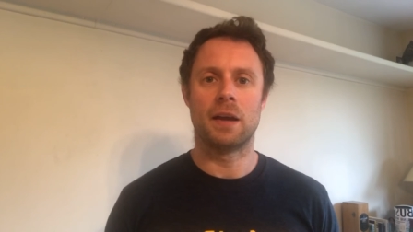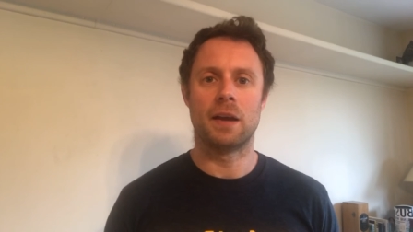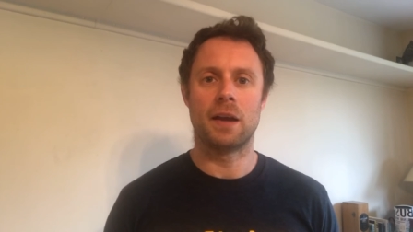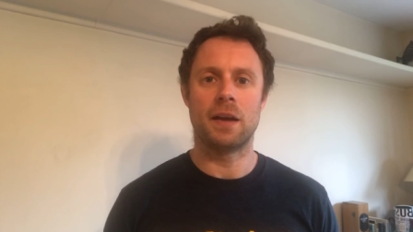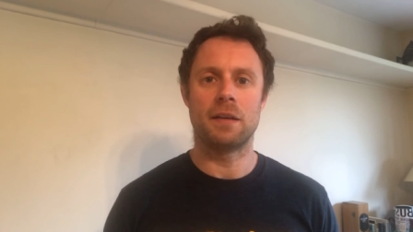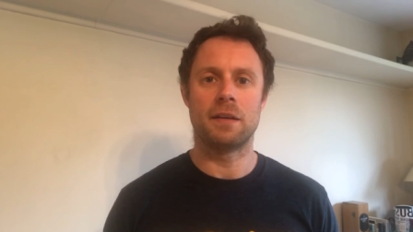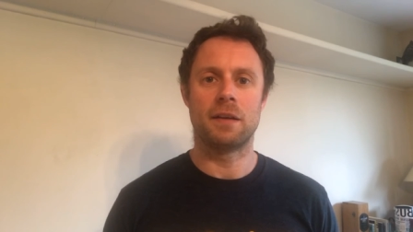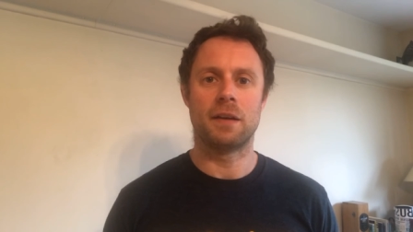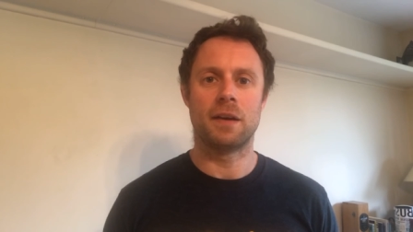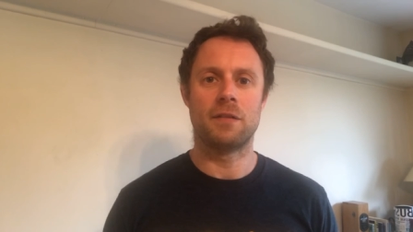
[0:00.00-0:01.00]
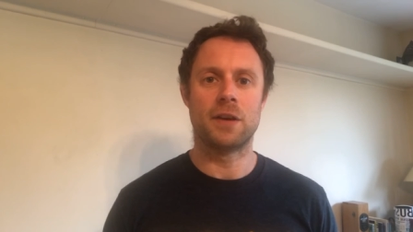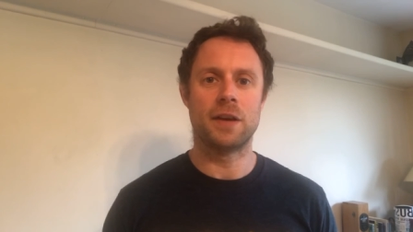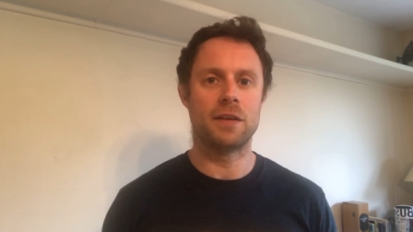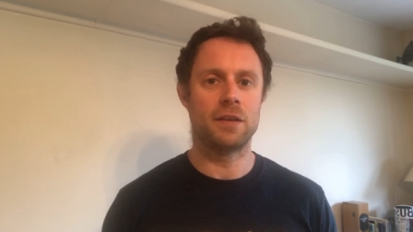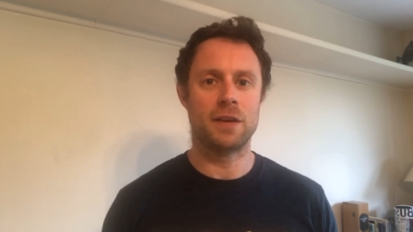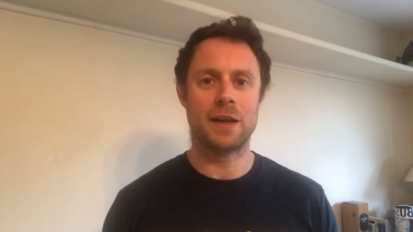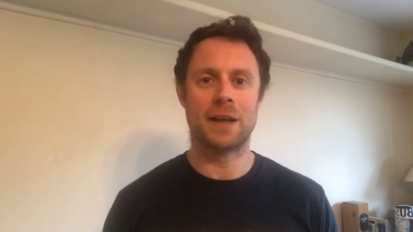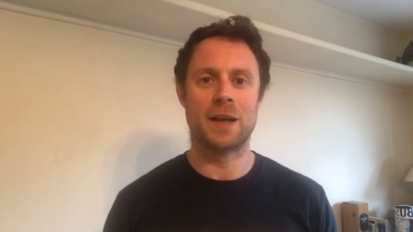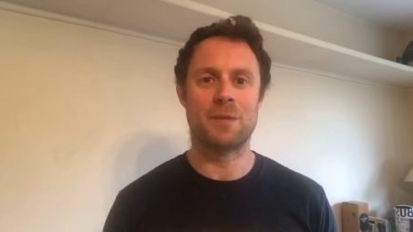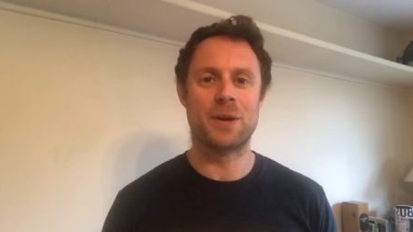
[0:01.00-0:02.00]
And if you didn't, you
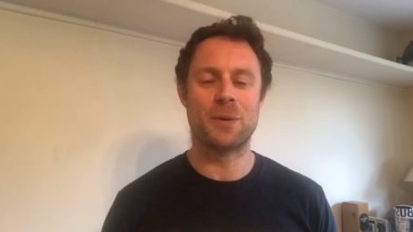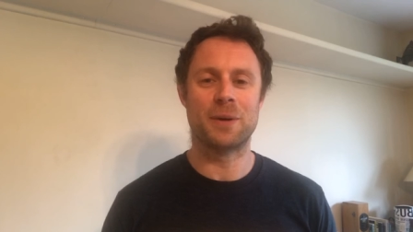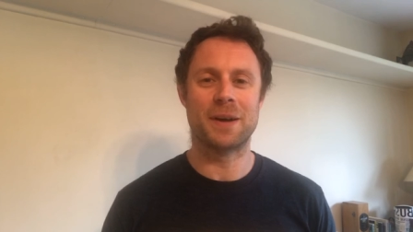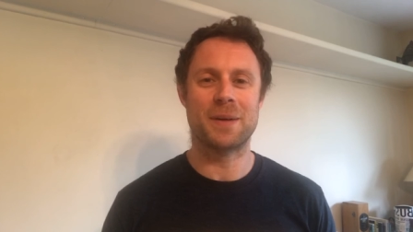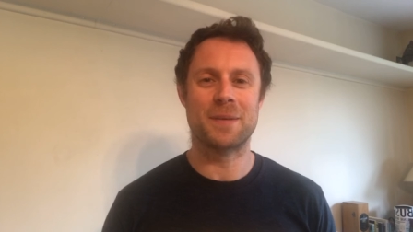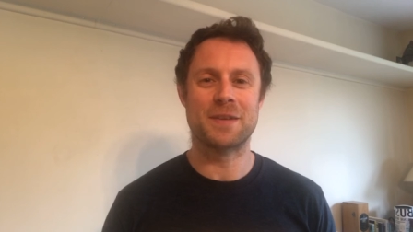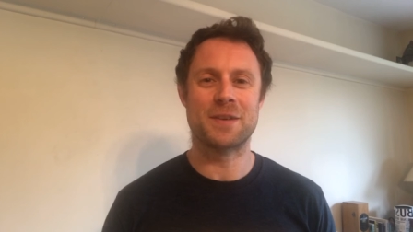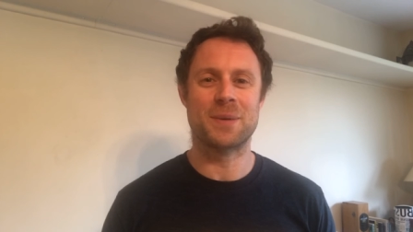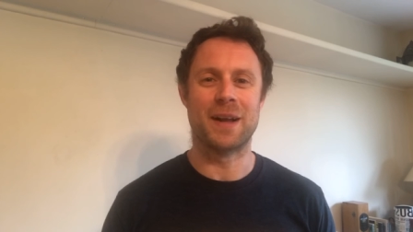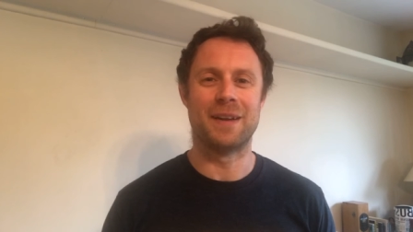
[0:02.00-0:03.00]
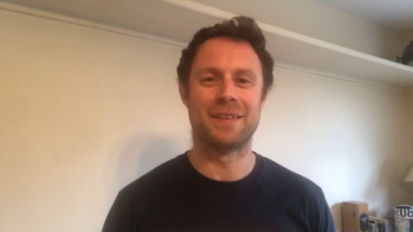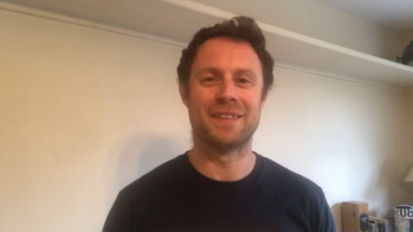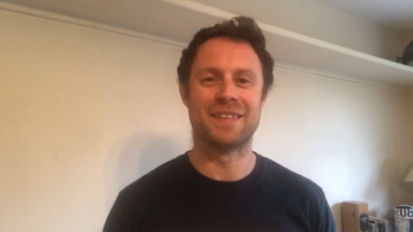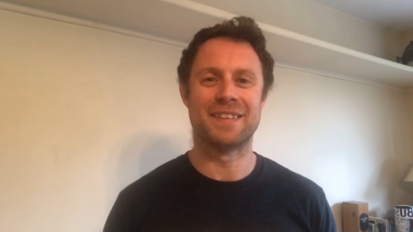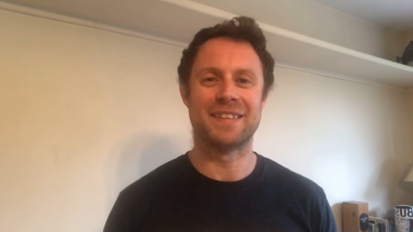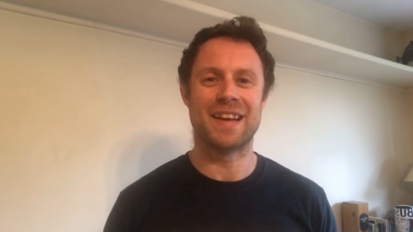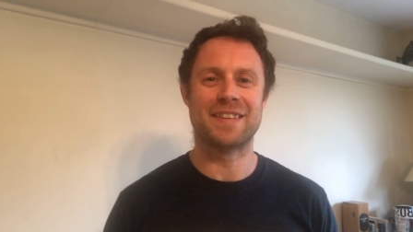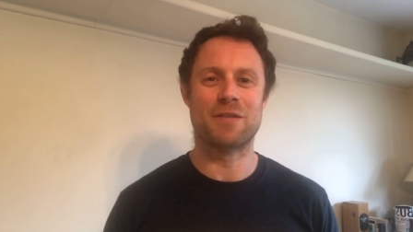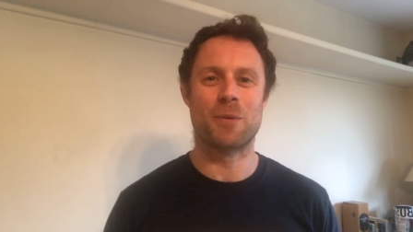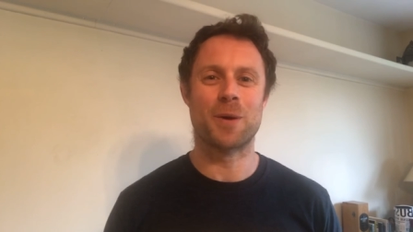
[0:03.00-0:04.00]
can let me know in comments as well.
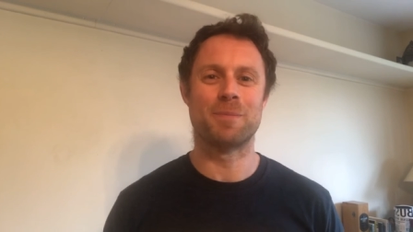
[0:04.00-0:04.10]
Thanks, everyone.